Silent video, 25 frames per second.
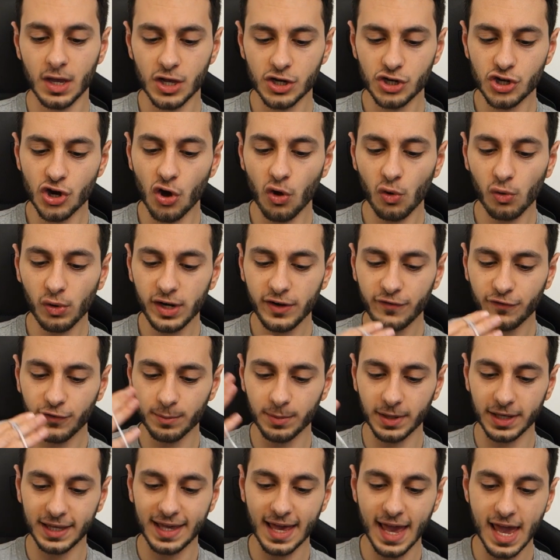Not only
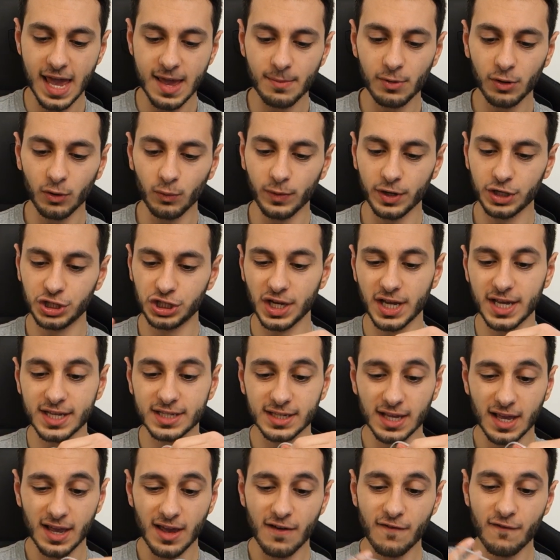from the cable, which
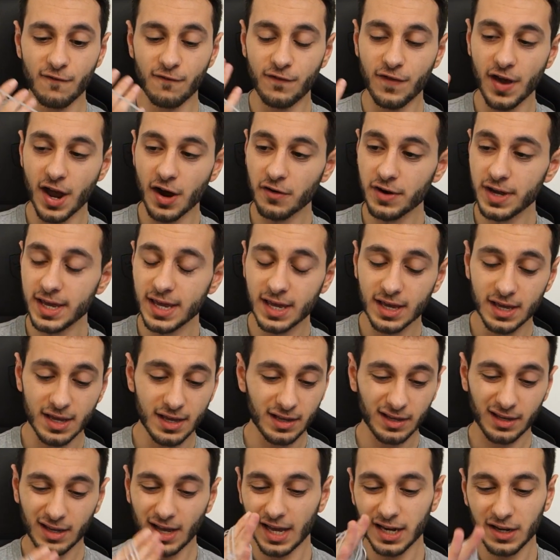is very
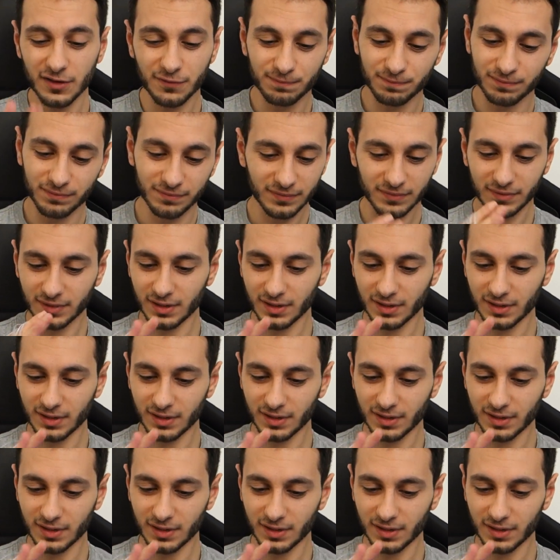kind of